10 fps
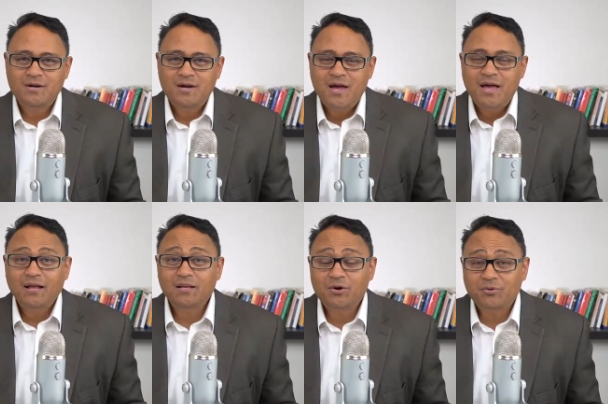
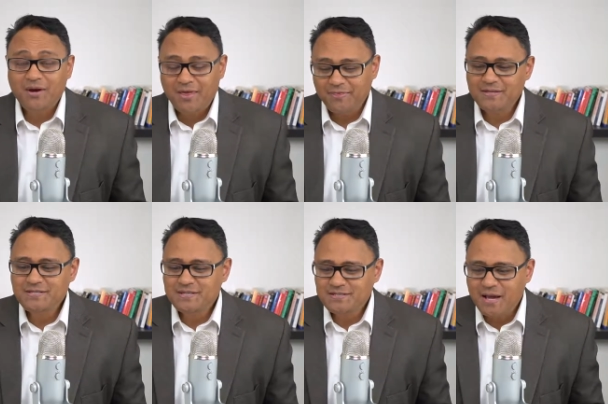Hello, this
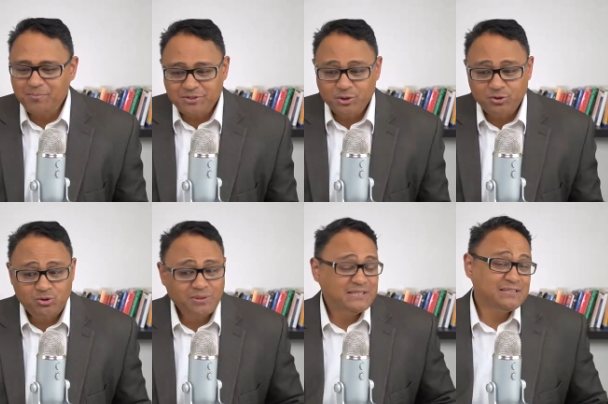is episode
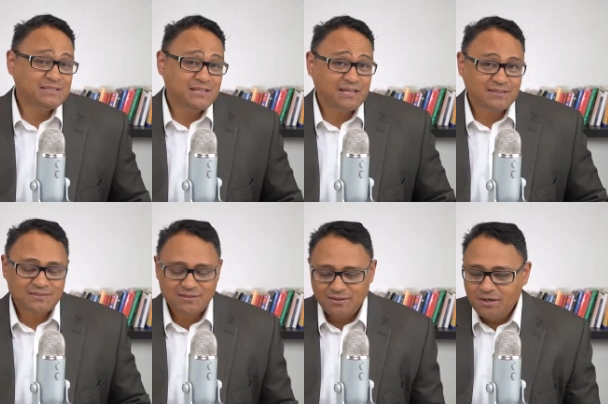26,
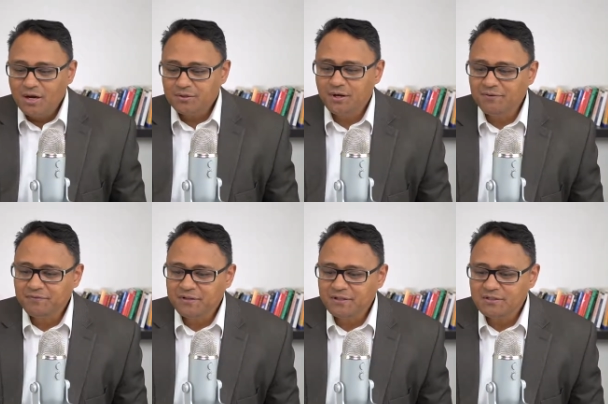
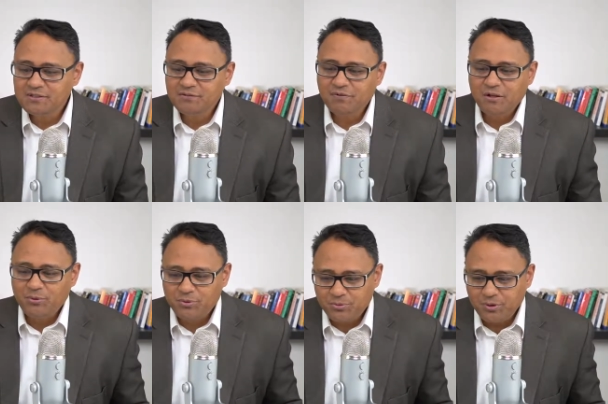Confidence to Follow
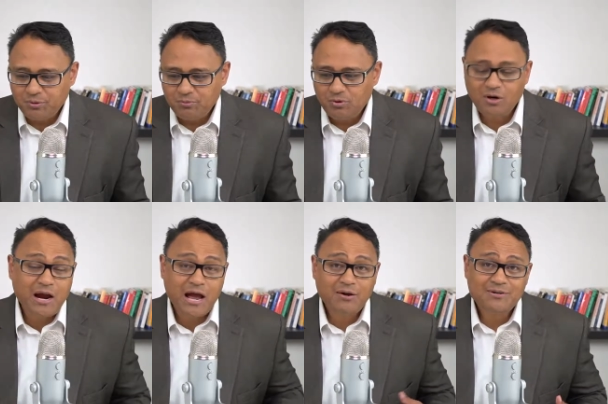Through, or
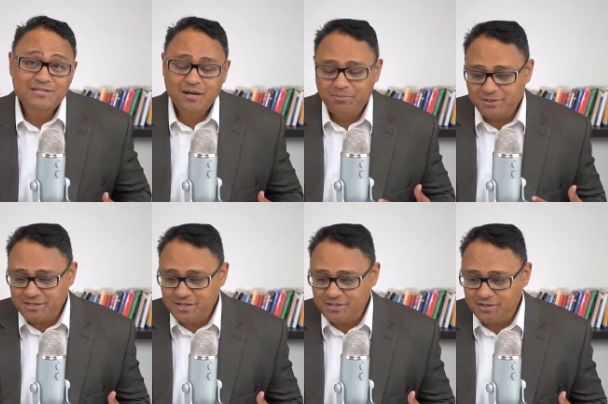How to Set Up a
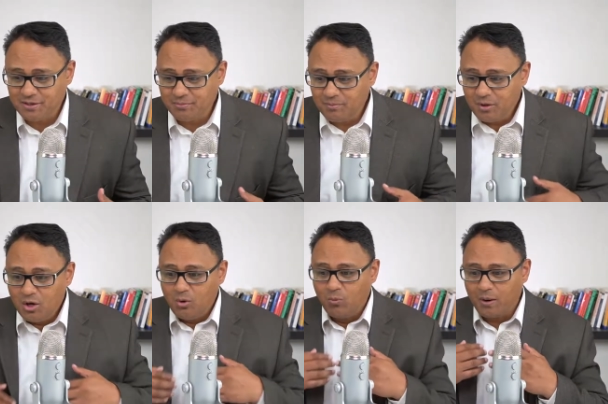System
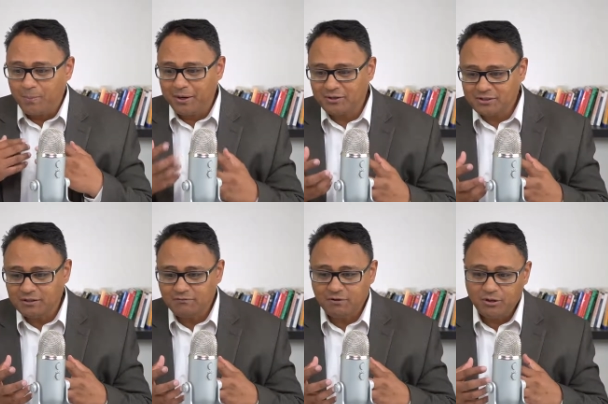where Parents Can
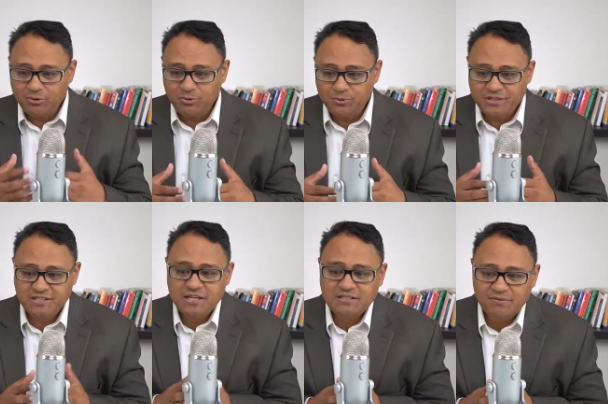Follow Through
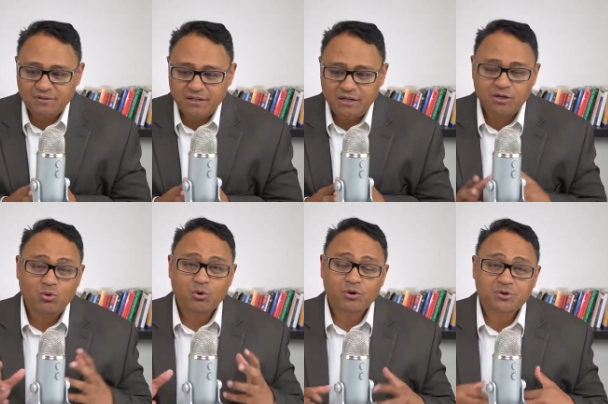Successfully in
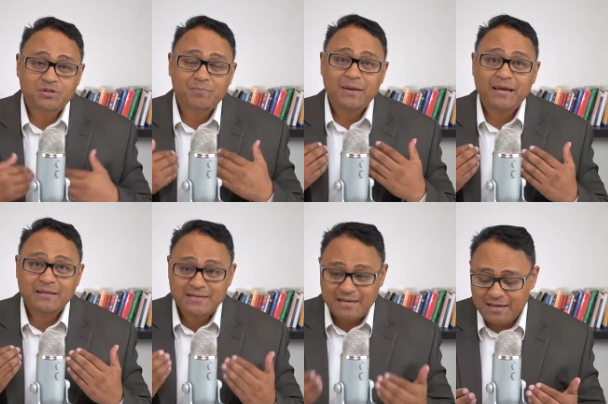Order to
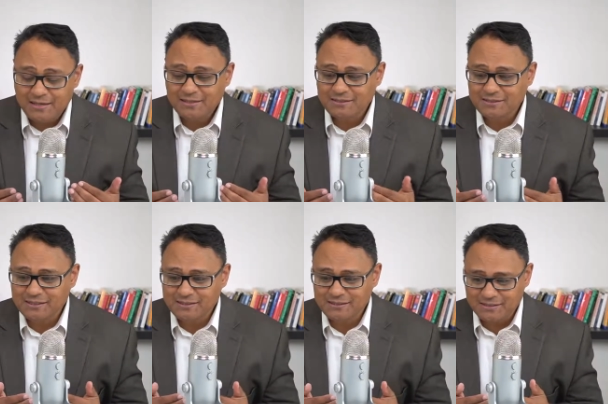Maintain
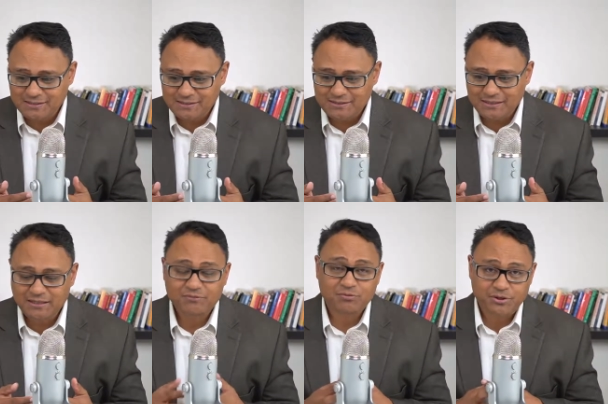Consistency
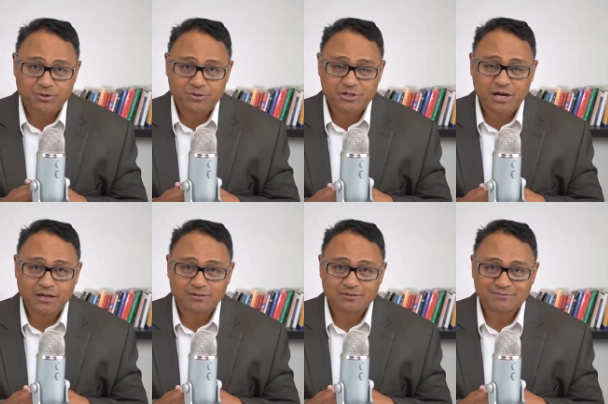for their
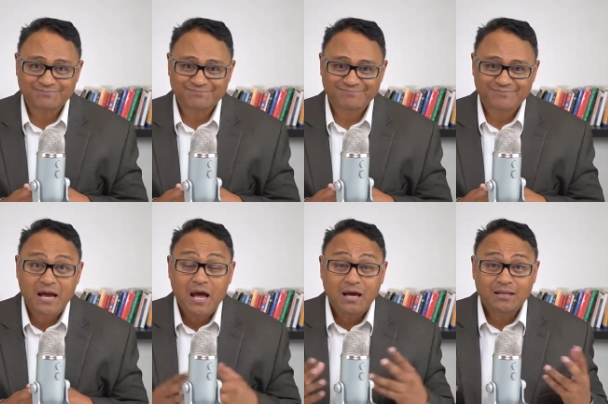child.
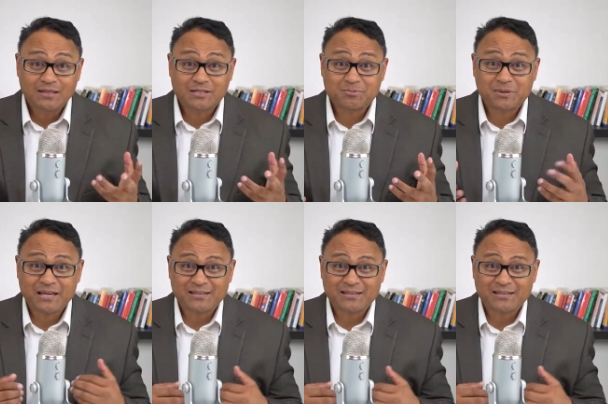Let's begin.